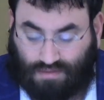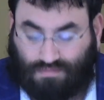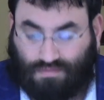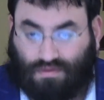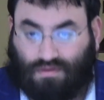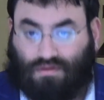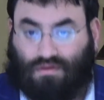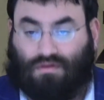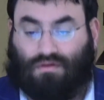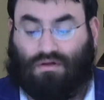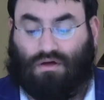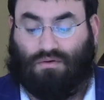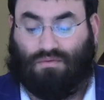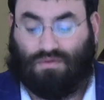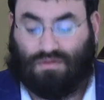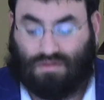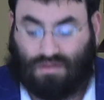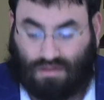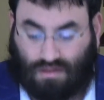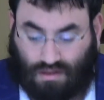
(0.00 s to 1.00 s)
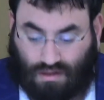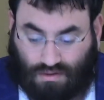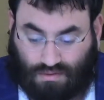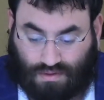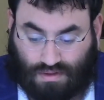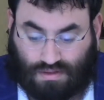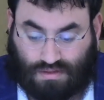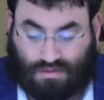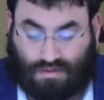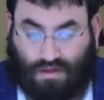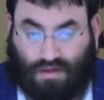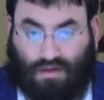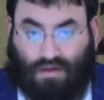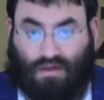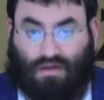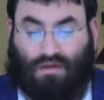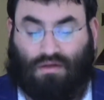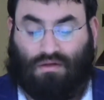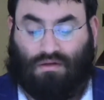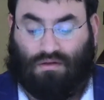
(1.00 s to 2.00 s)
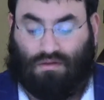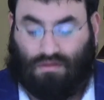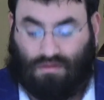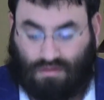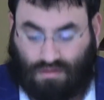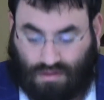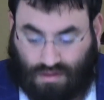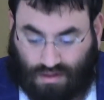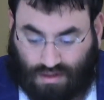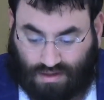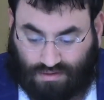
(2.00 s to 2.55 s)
the lowest of the lowest can